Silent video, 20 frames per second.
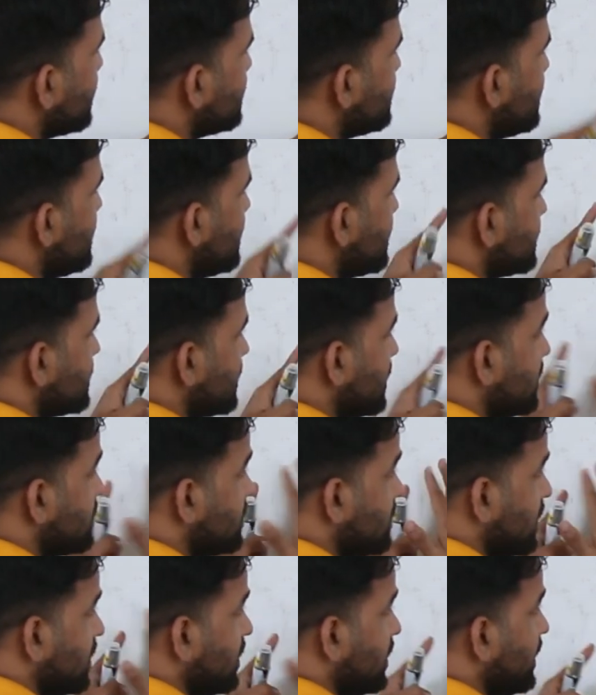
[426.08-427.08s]

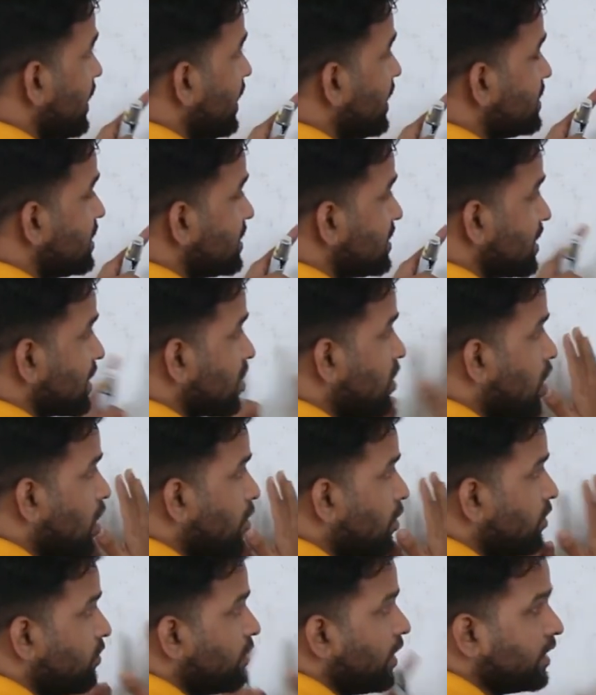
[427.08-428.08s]
dx as a
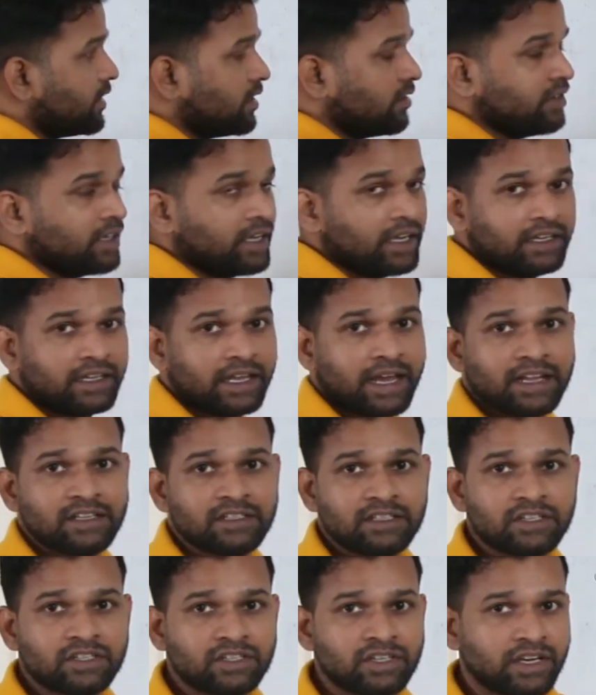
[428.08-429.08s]
common factor. We get the
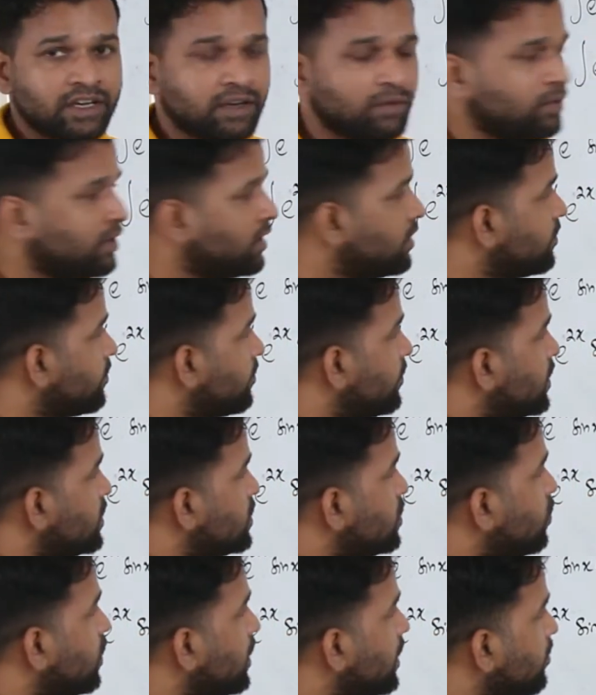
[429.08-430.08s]
answer straight up.
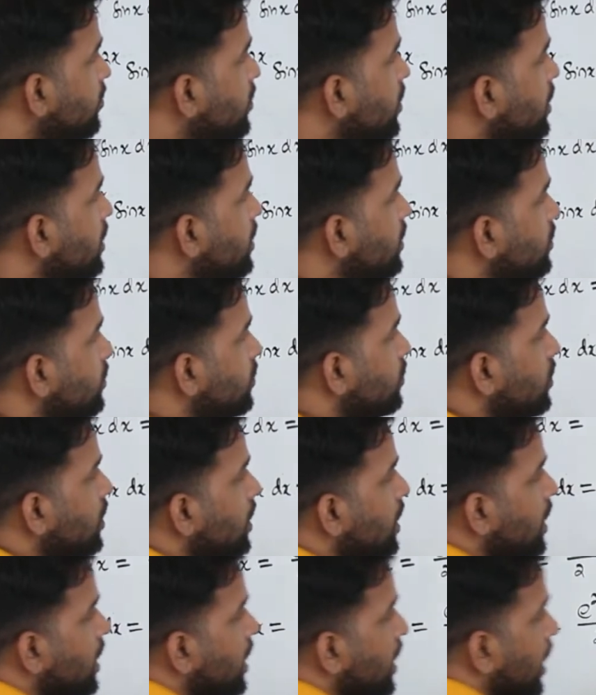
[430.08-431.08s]
So what I'm going to do,
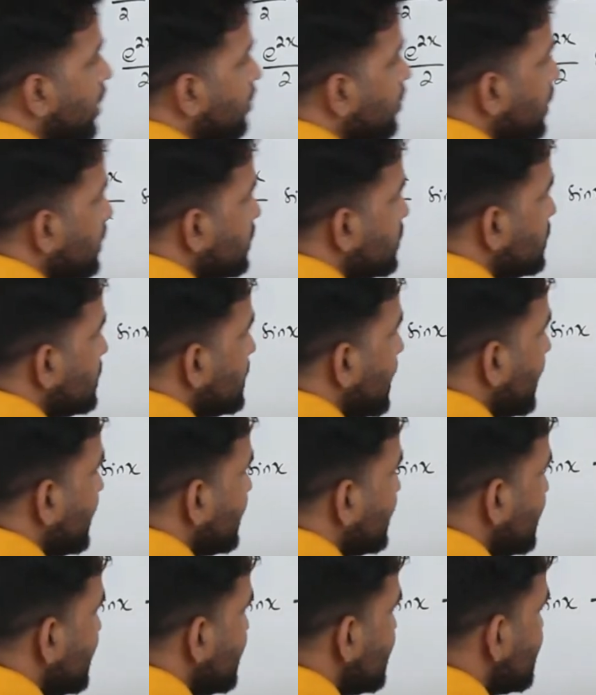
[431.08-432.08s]
I'm going to take this